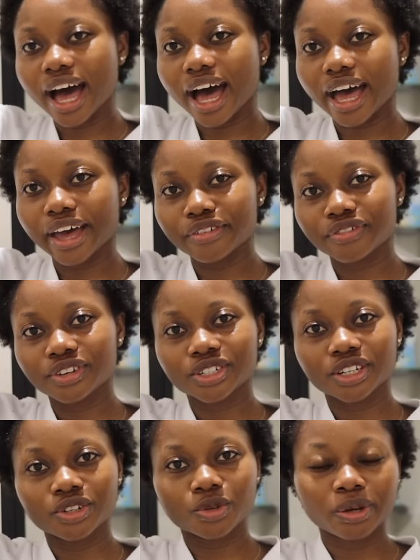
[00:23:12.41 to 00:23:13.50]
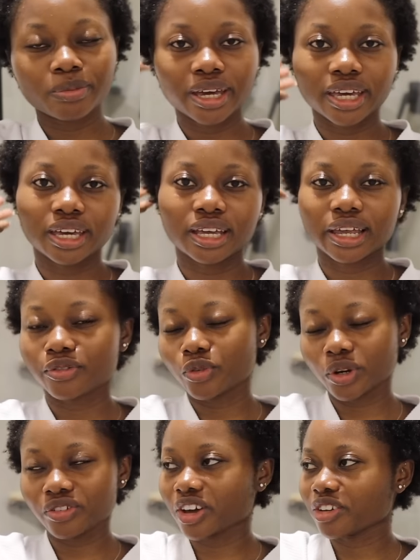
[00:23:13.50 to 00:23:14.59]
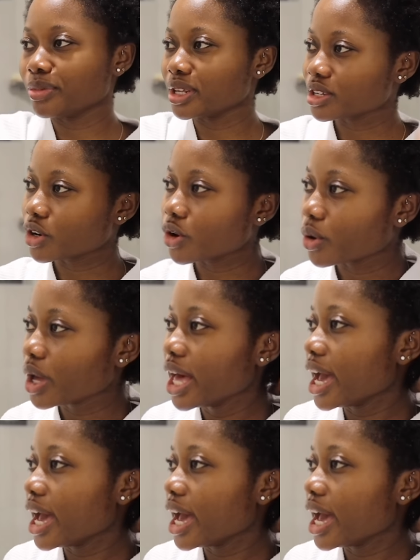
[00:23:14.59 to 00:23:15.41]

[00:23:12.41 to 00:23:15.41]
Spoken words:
I finished undoing my hair like 45 minutes ago,